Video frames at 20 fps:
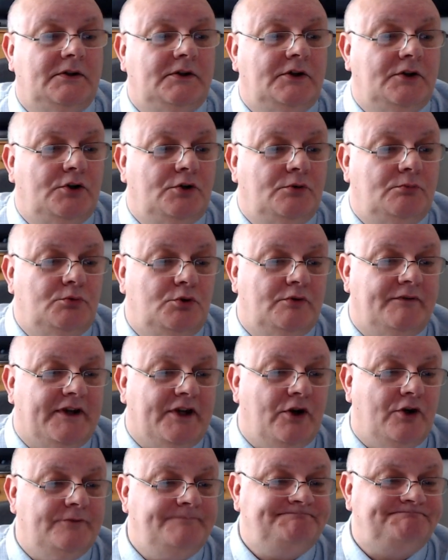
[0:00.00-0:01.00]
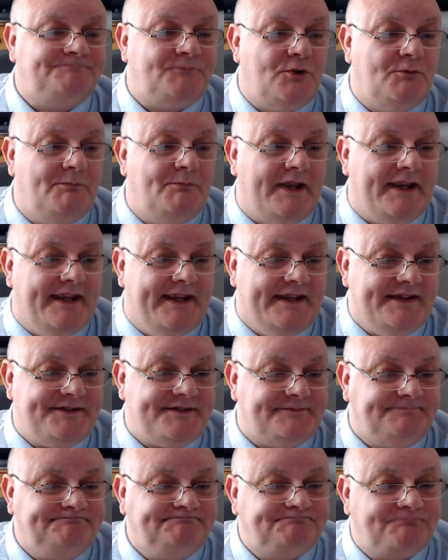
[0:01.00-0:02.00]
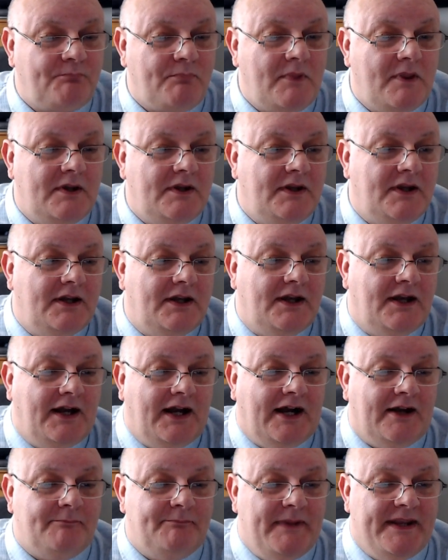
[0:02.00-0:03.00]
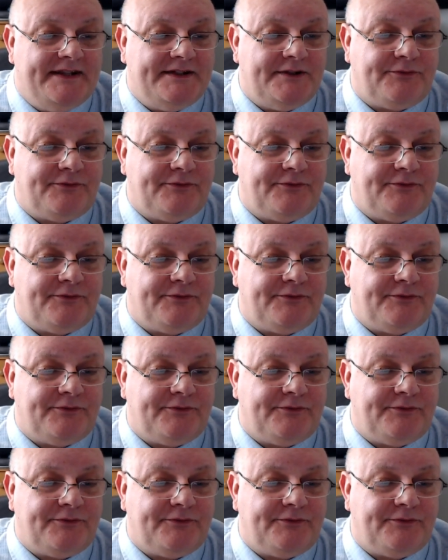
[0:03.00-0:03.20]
Moving on, number 8, I made it